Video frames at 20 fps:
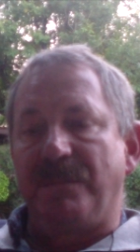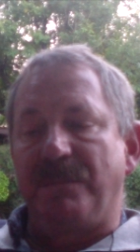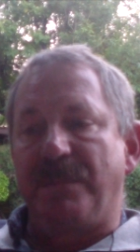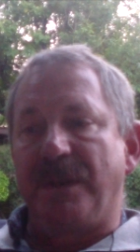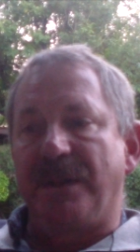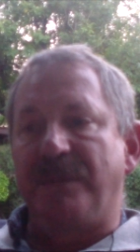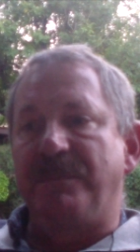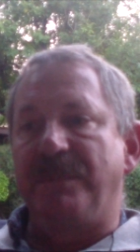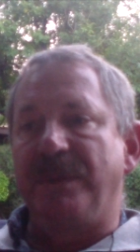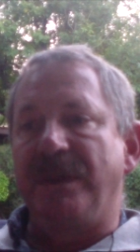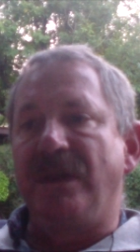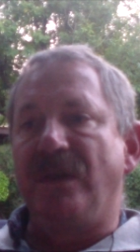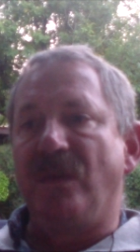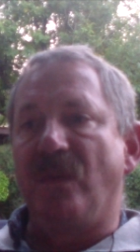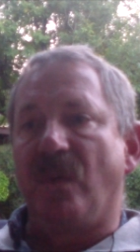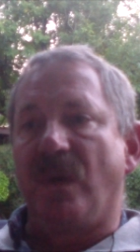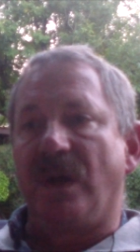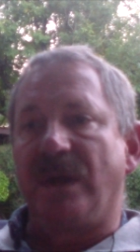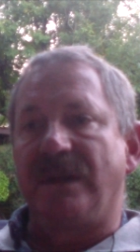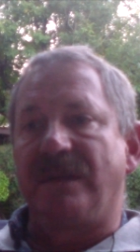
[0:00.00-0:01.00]
But
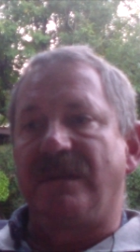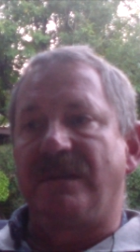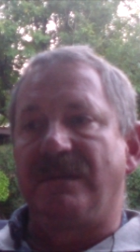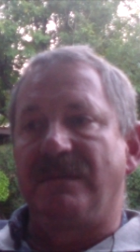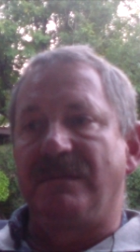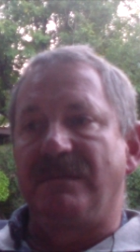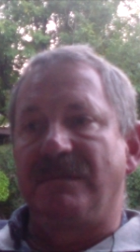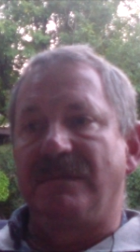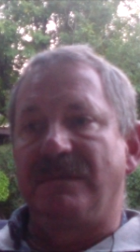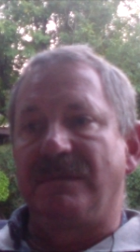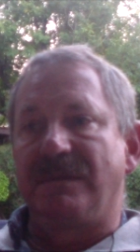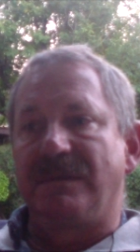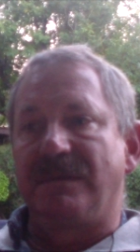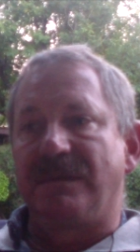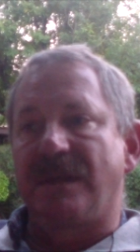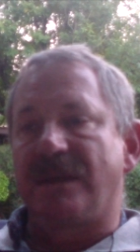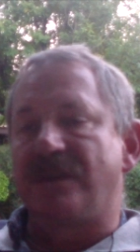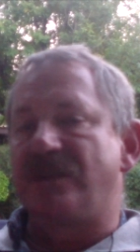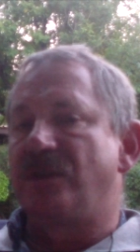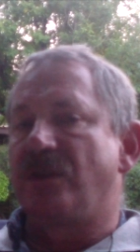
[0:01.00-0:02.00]
being white
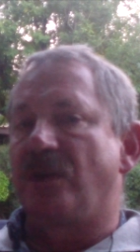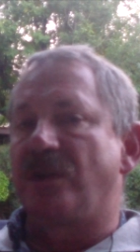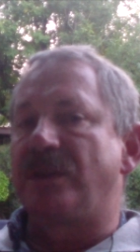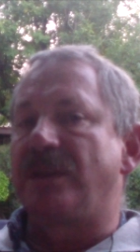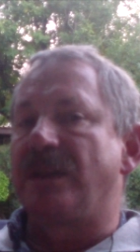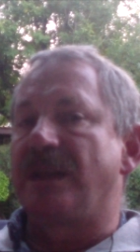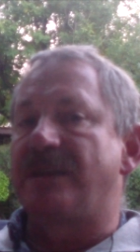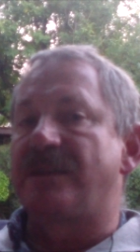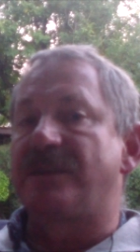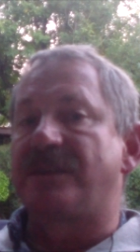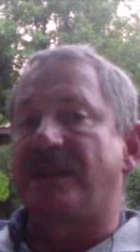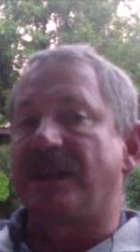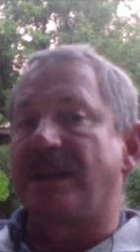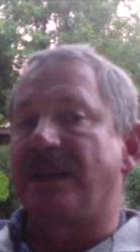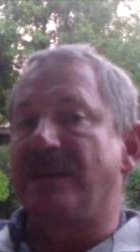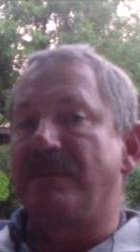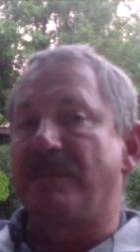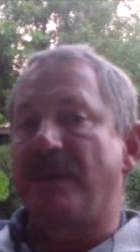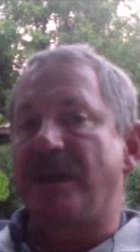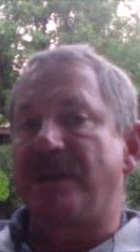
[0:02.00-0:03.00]
does not
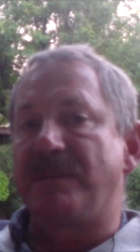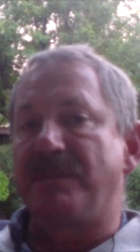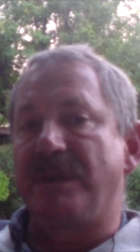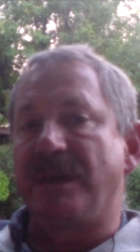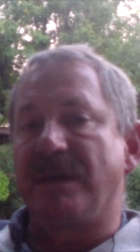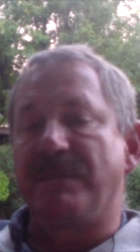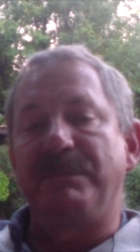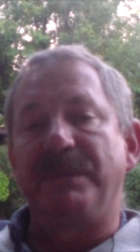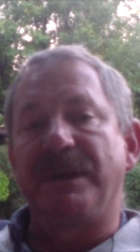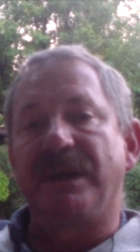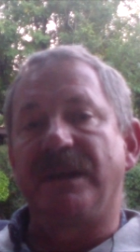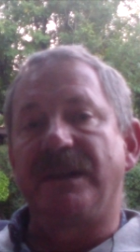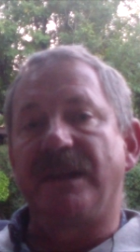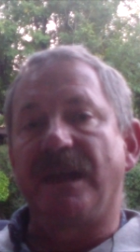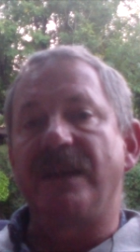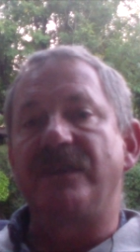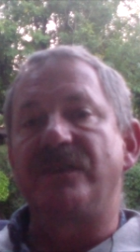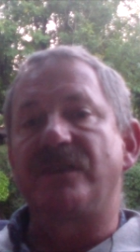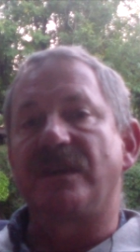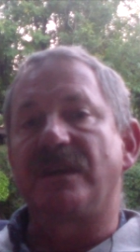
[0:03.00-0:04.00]
necessarily make me a bigger
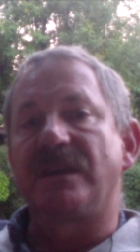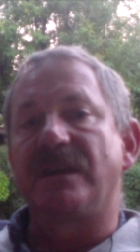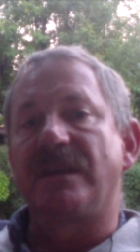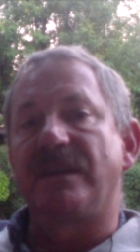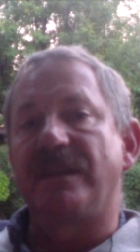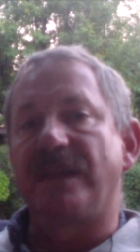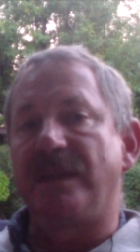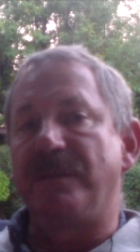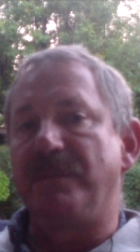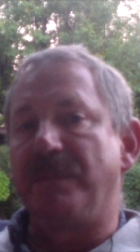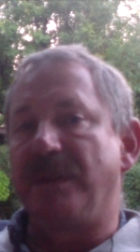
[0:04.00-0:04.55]
danger than